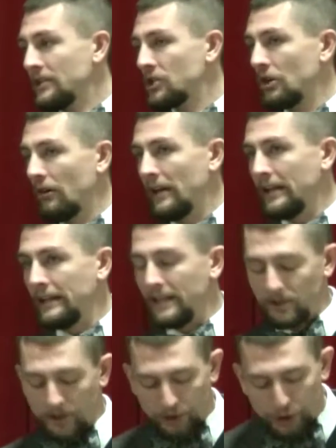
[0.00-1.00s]
starting
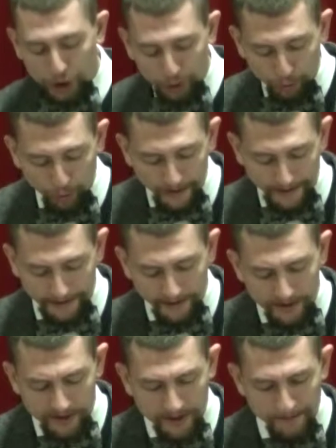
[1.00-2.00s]
in two
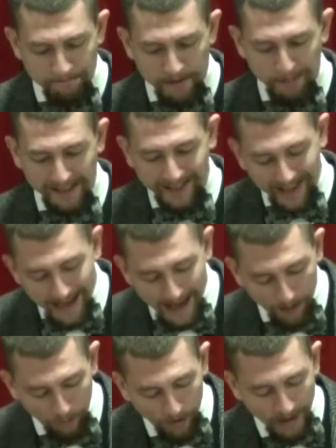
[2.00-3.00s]
weeks. But
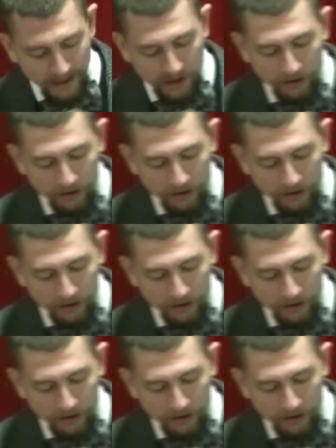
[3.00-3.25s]
today I want